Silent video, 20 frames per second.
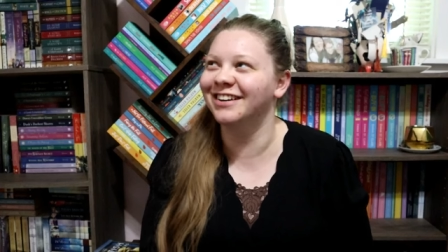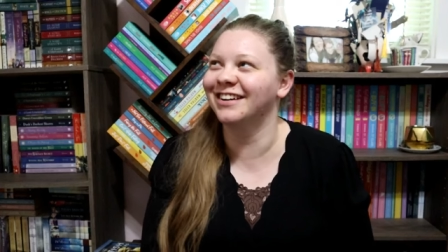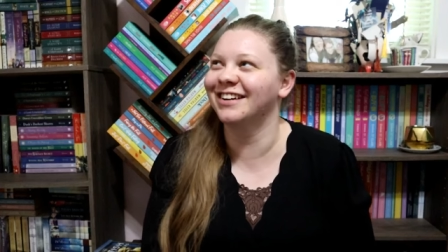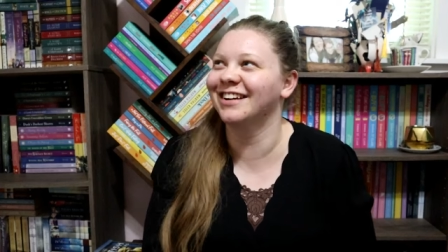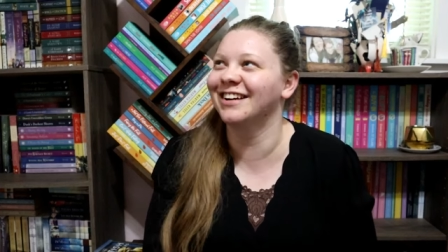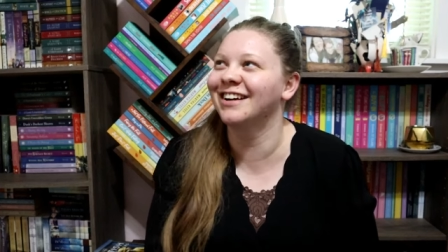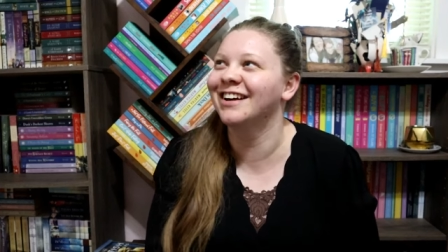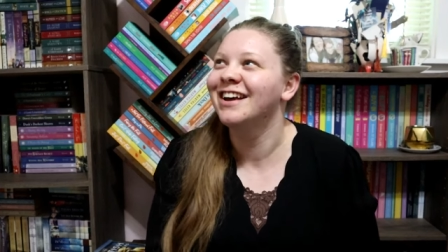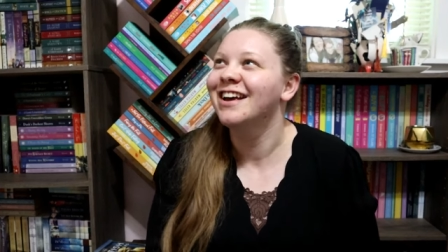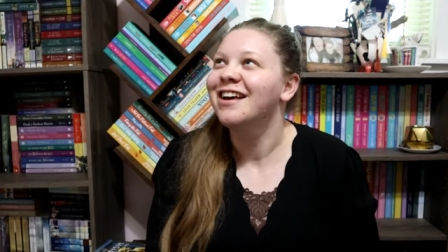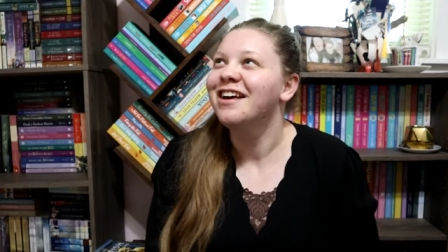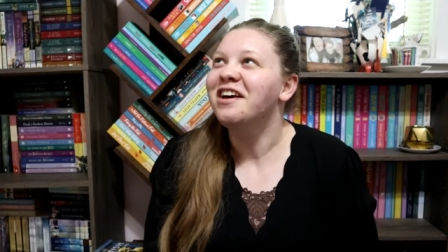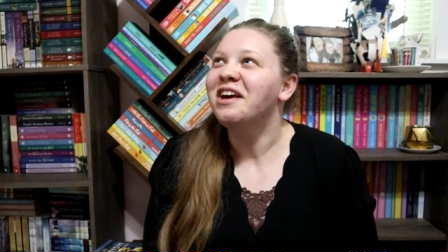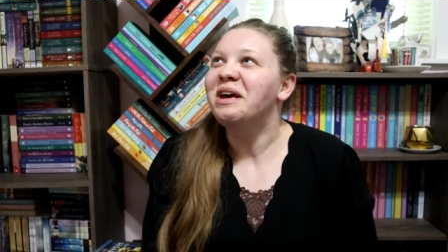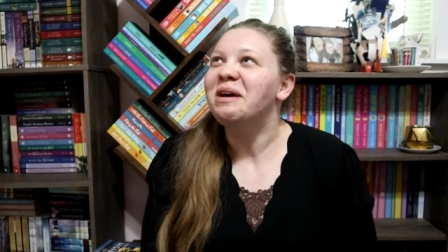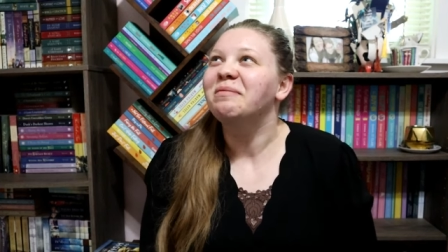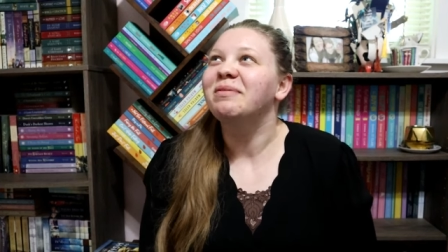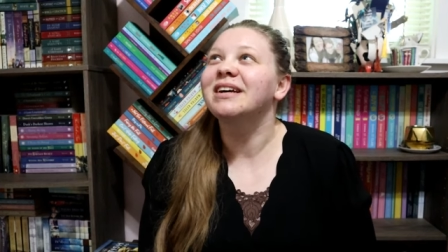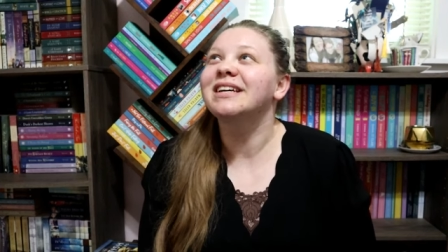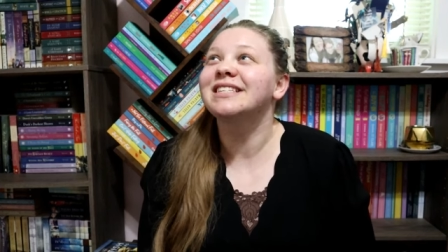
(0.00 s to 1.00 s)

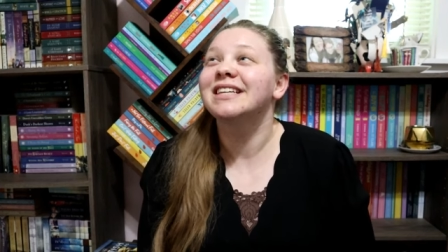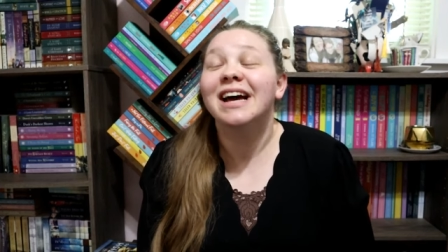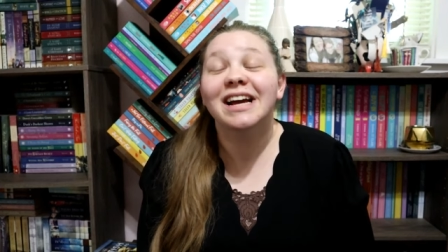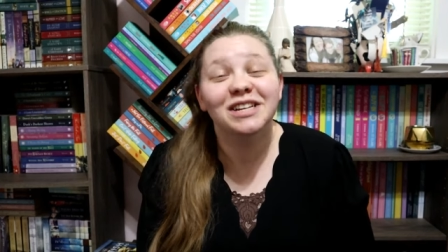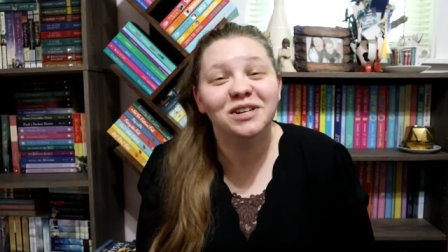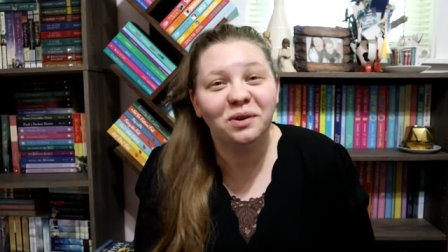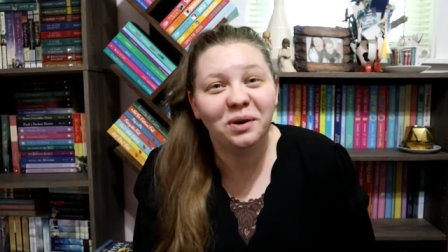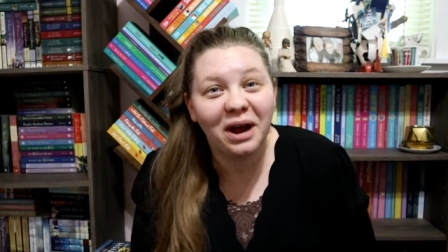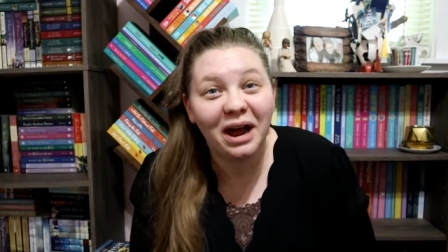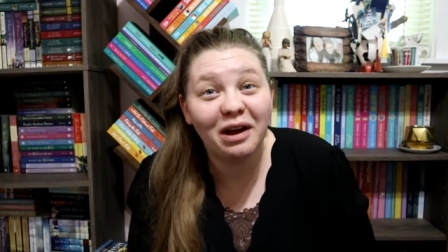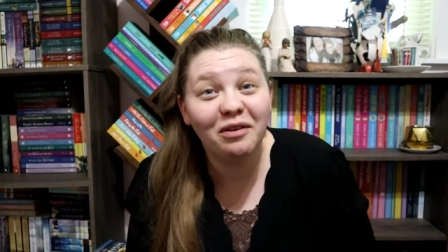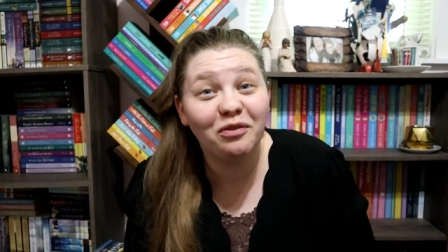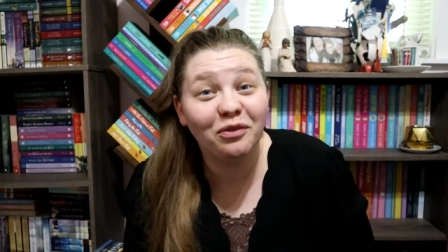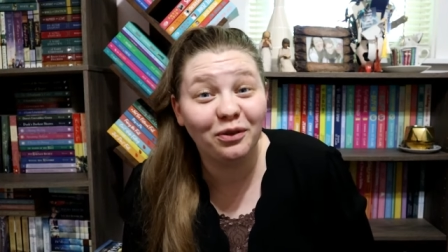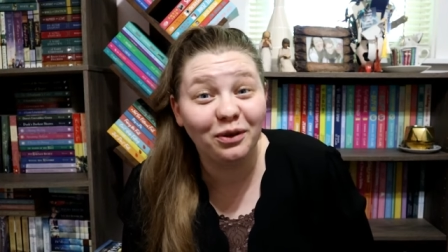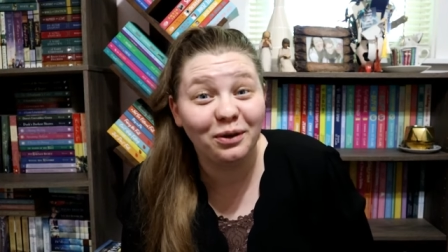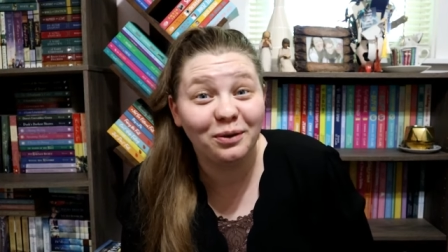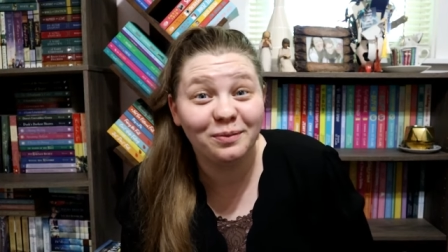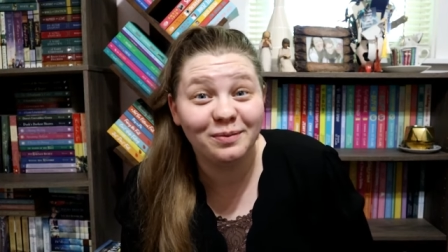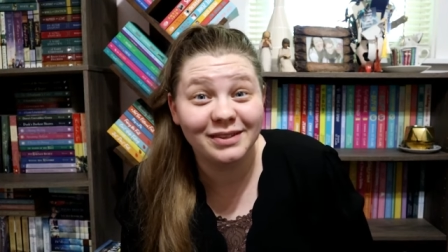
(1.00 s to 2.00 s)
because I don't have
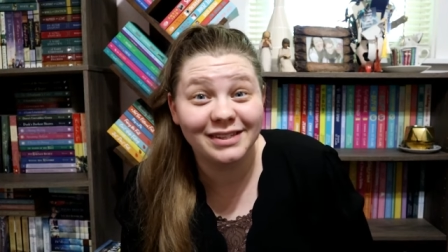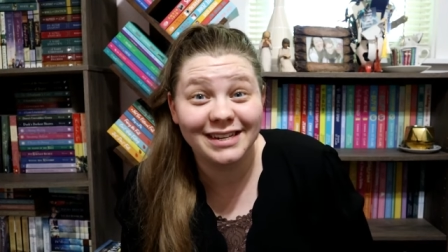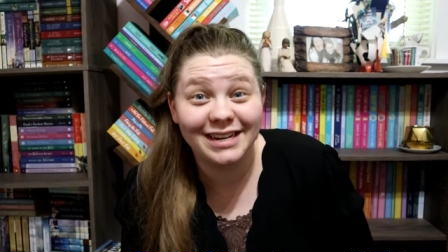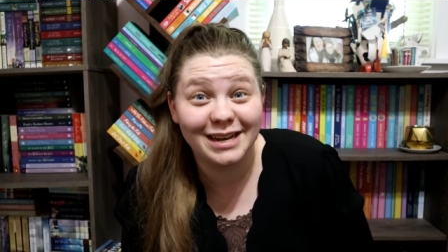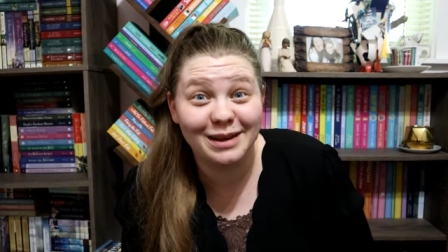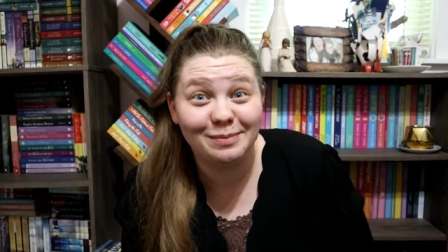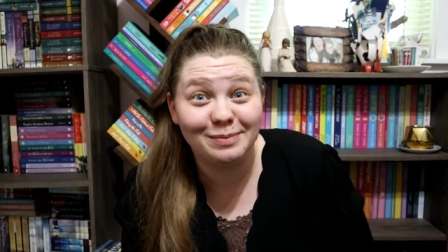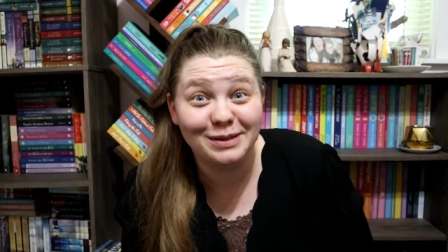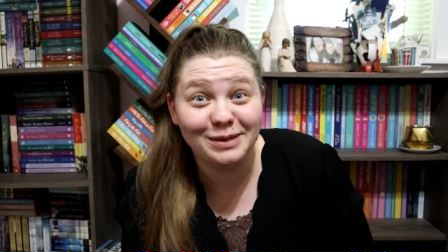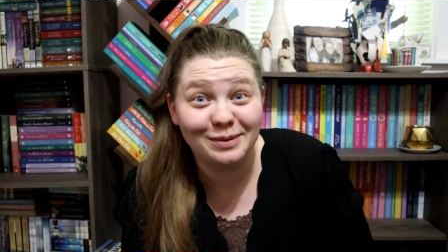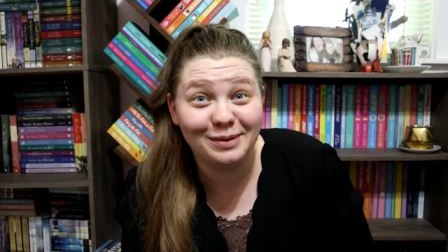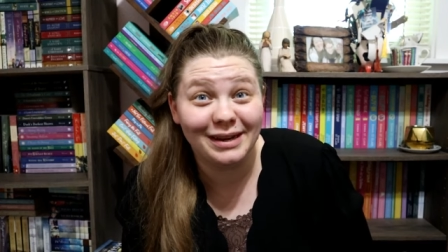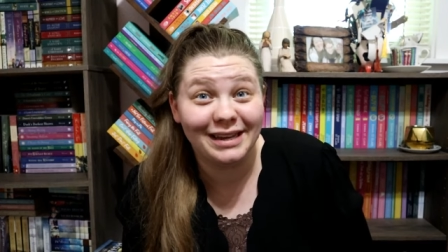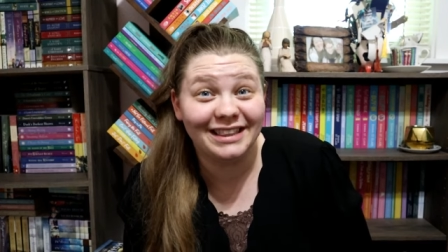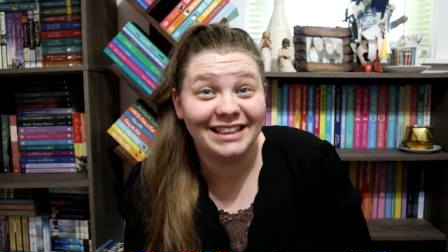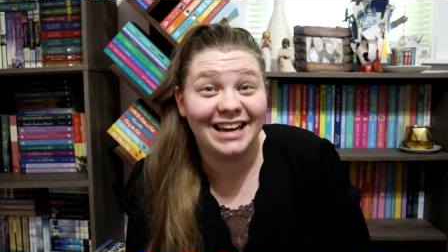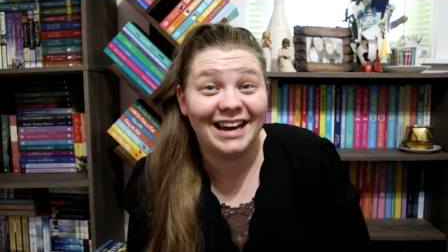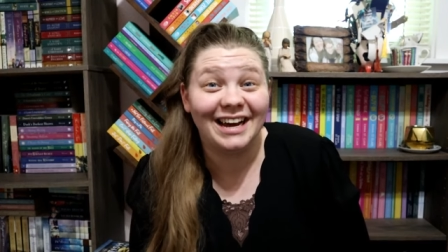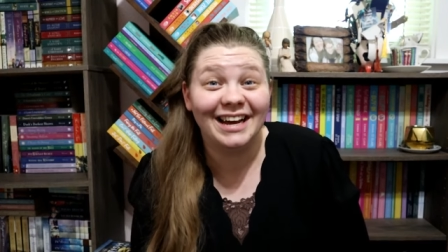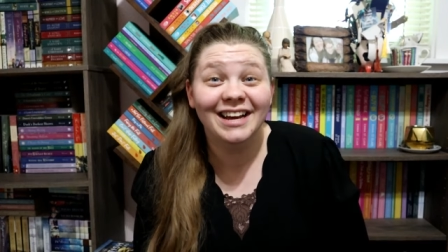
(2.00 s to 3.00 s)
room to keep
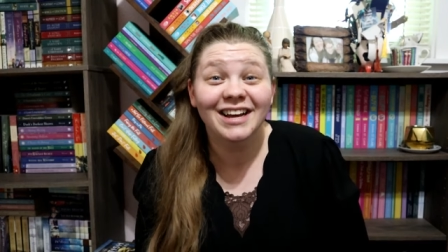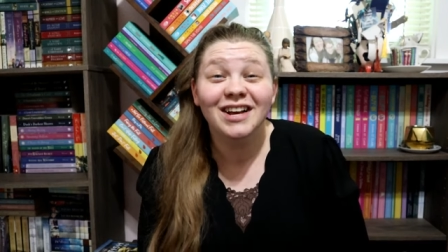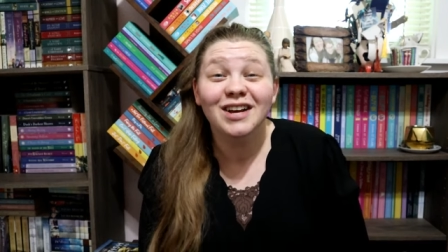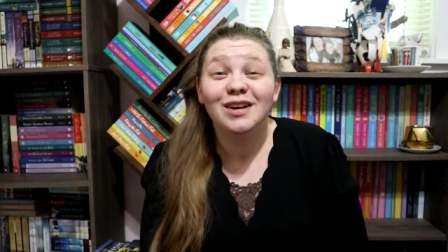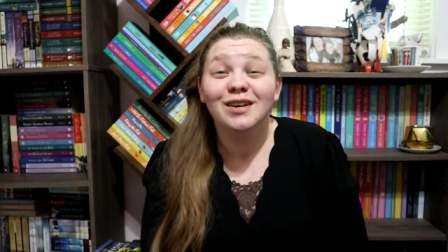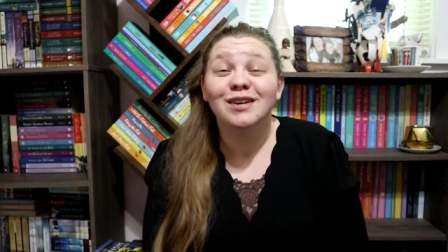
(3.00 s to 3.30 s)
doing that.